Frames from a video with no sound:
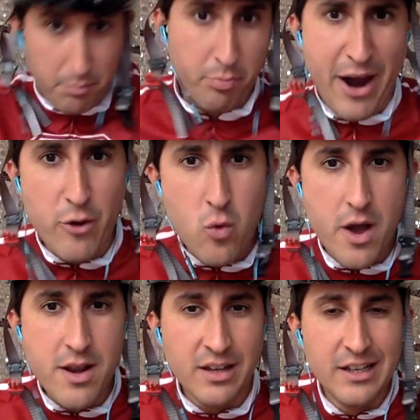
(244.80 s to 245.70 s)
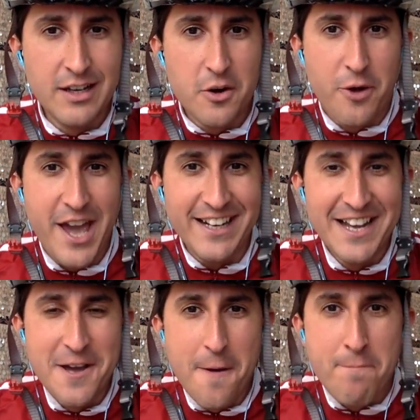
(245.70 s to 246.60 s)
Proud one, right?
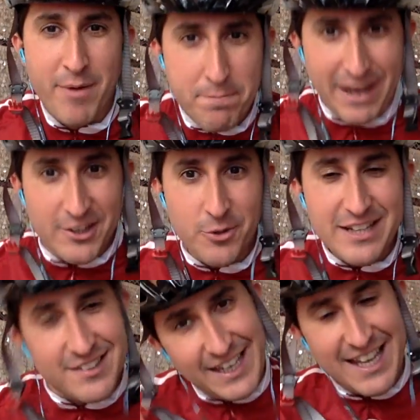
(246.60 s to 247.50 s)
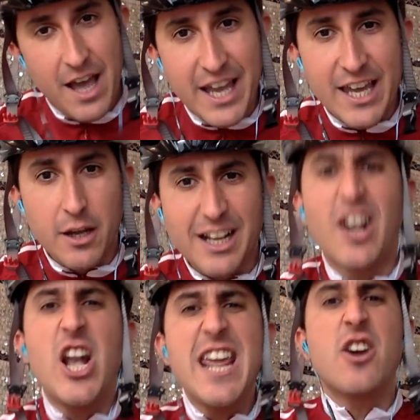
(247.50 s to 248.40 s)
But by doing this, I get a
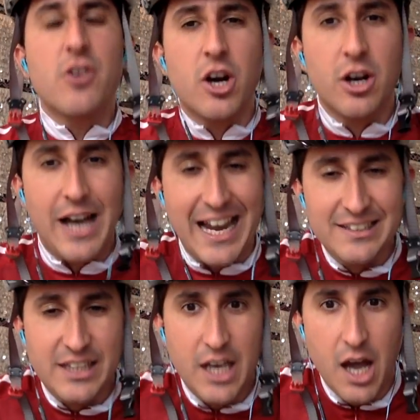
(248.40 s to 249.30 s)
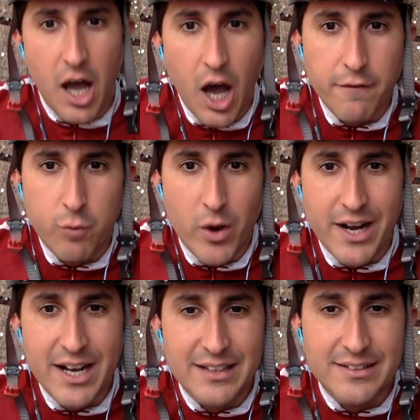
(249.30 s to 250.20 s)
clearer idea of what
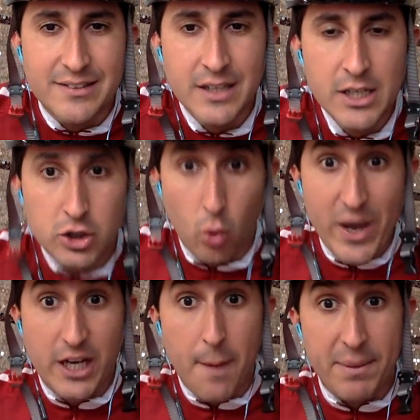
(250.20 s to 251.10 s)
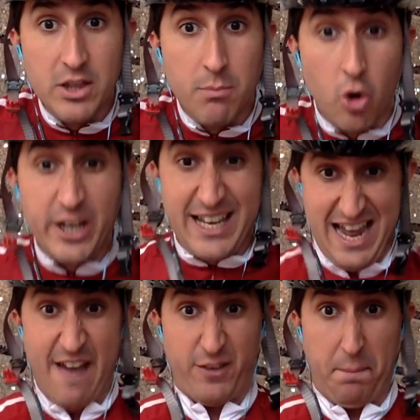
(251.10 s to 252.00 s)
it is to wake up in the morning and
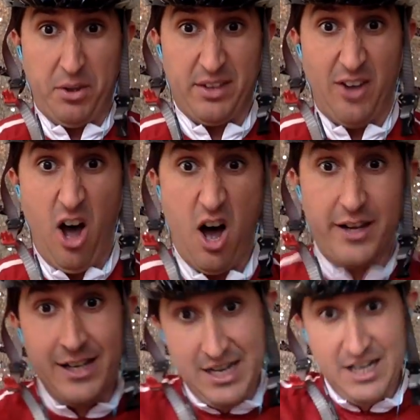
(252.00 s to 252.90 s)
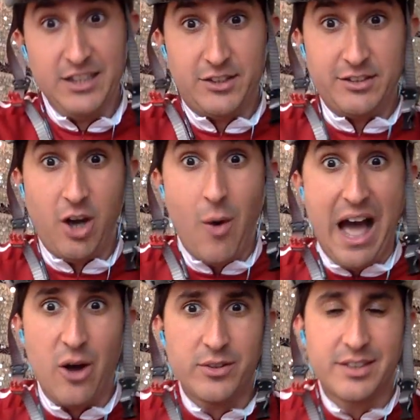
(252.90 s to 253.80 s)
have to put this on to go
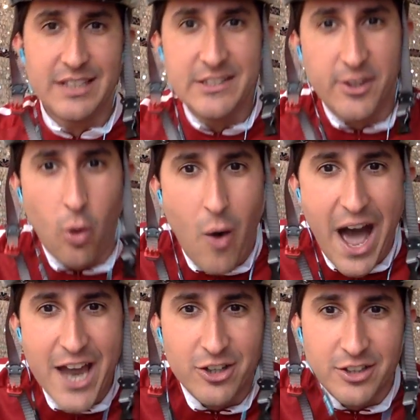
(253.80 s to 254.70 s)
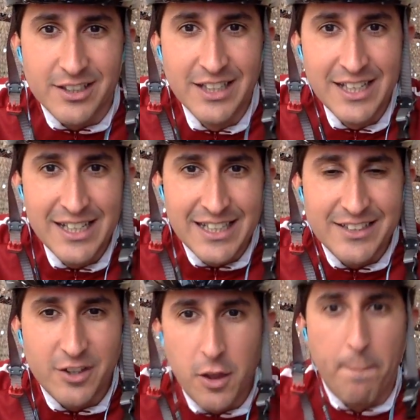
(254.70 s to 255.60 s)
out into the wild,
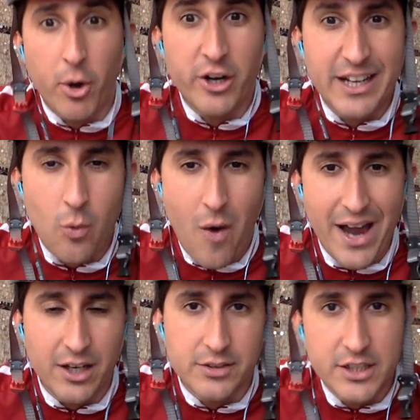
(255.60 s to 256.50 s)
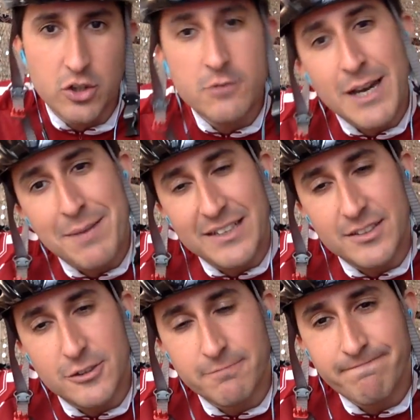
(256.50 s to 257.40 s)
into the Bergen wild, and use my
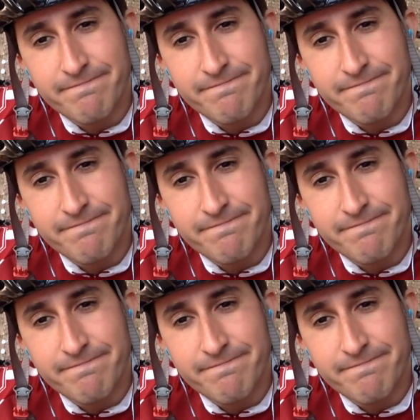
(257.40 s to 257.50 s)
bicycle.